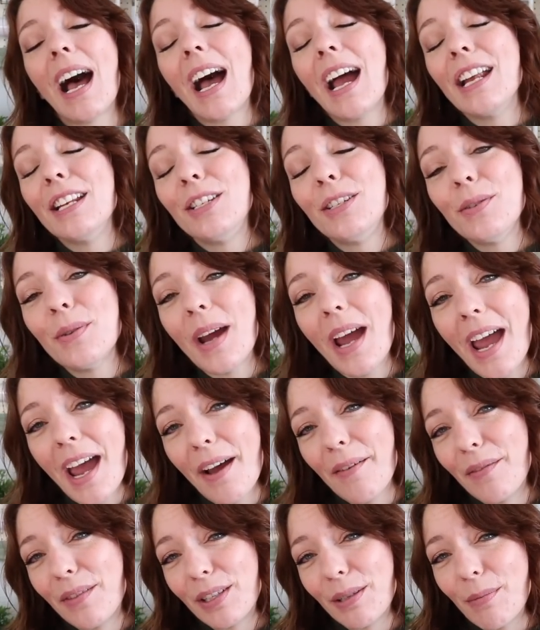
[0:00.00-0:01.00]
I do
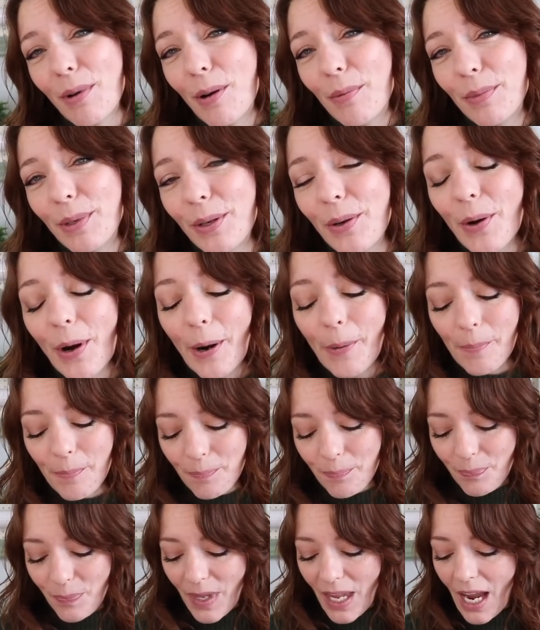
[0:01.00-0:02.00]
have some home decor.
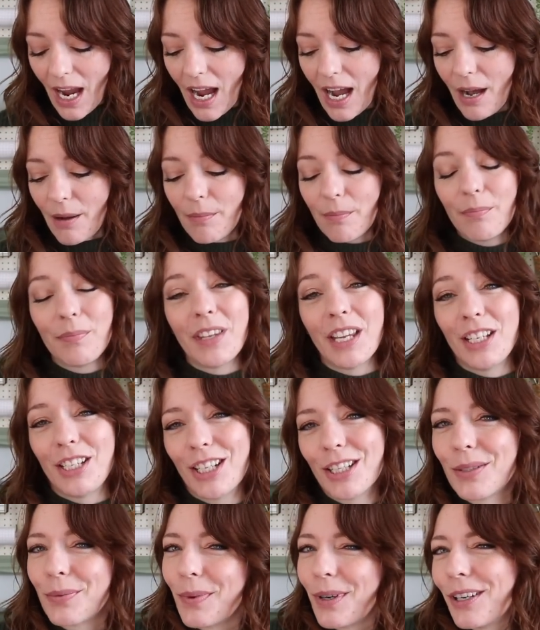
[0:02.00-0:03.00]
Um, they
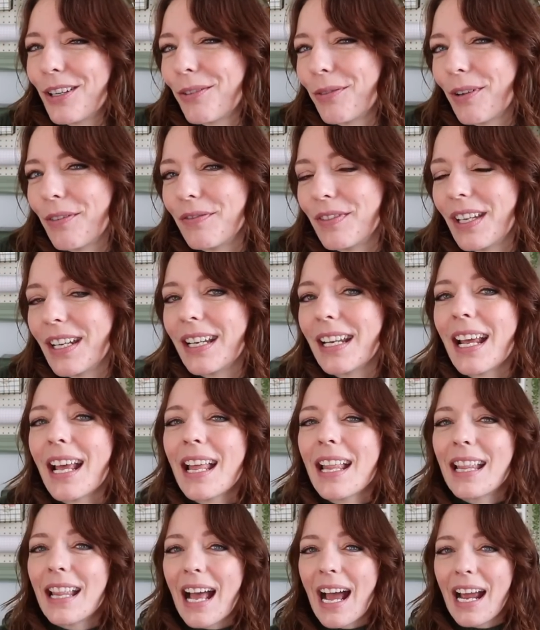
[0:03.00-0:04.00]
just weren't thrifted.
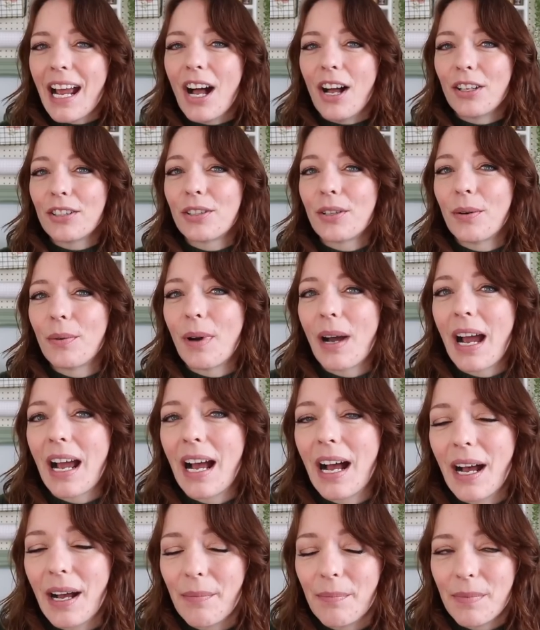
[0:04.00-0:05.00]
I also,
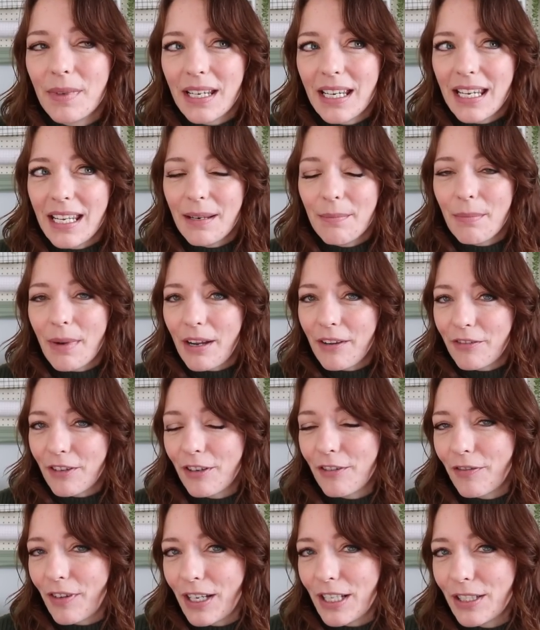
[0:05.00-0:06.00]
um, in my
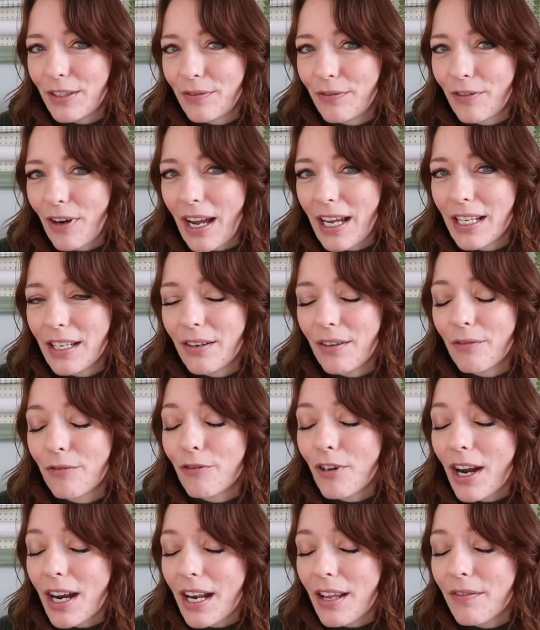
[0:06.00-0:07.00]
Fun Finds
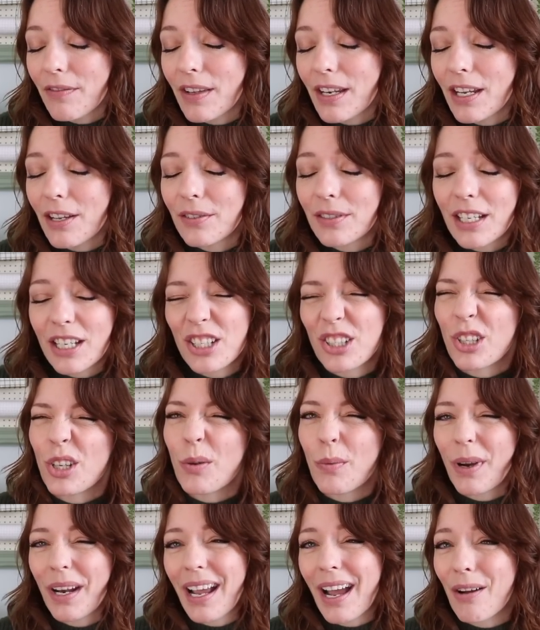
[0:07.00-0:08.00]
Friday videos, I show you
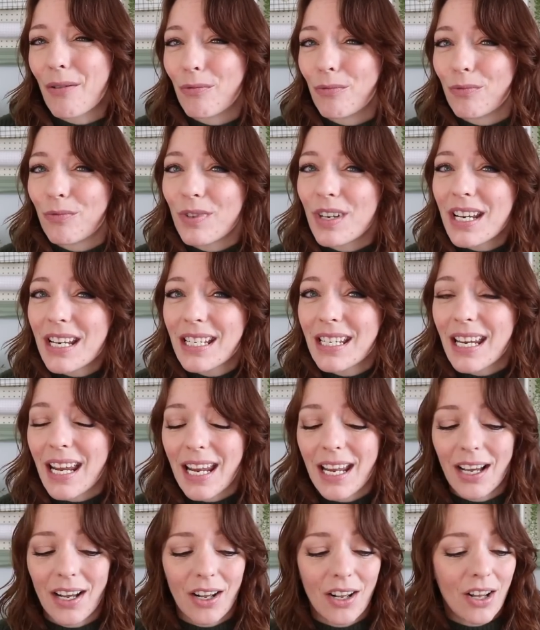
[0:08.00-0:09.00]
what I got
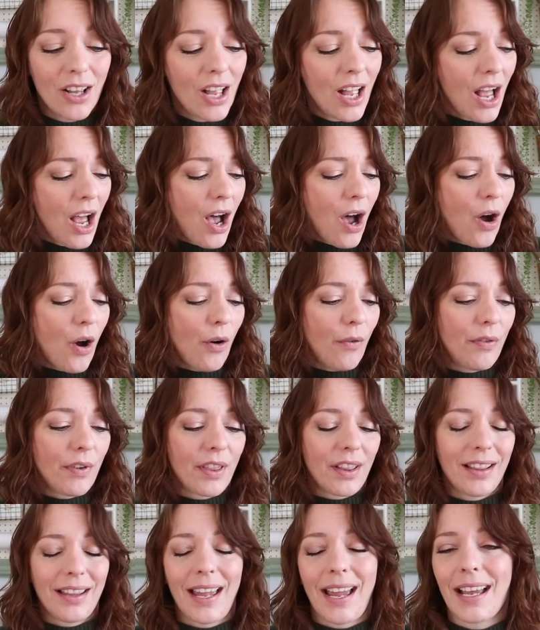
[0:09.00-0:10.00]
retail over
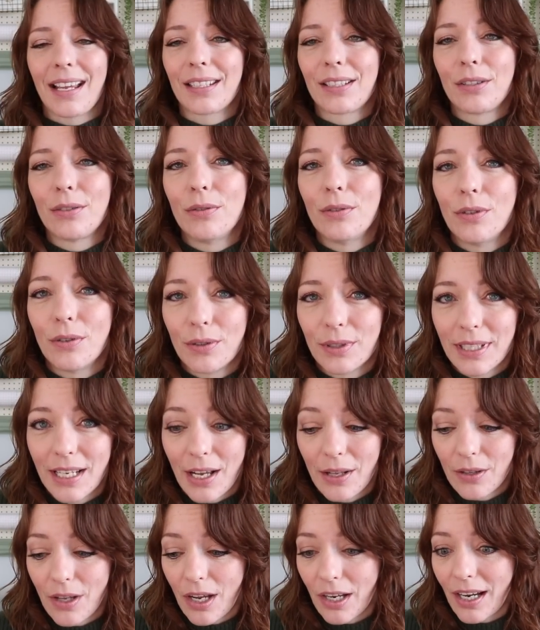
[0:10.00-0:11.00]
the last who knows
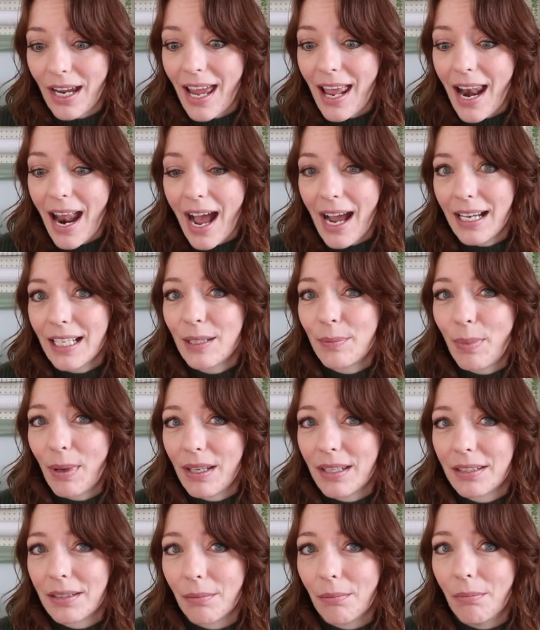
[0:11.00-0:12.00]
how long, and I
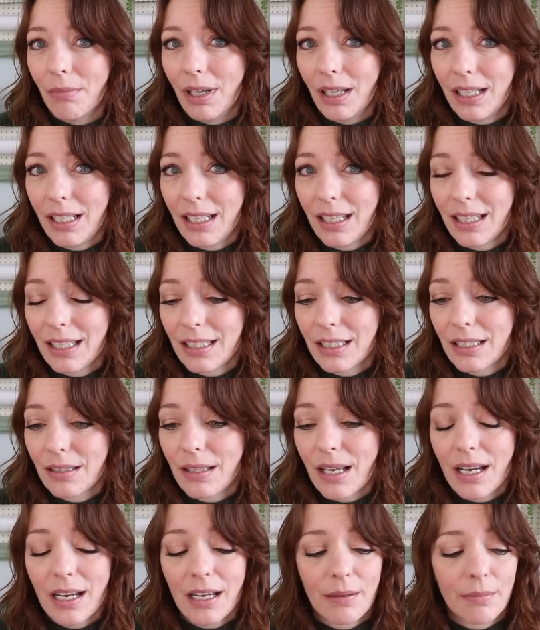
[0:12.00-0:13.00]
spent some money this
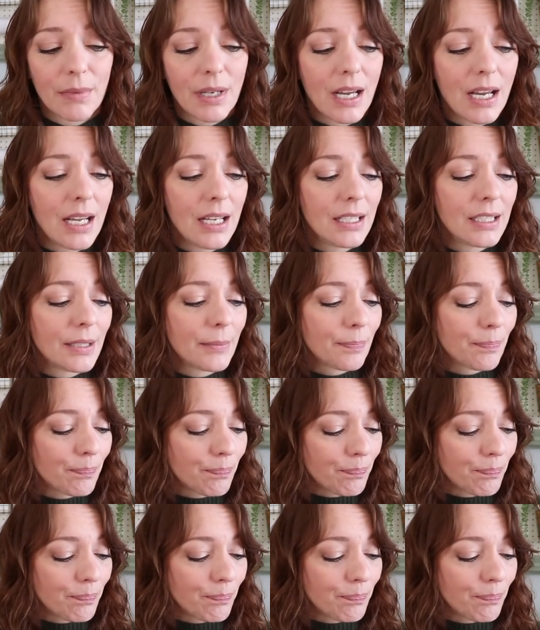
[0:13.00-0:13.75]
time, guys.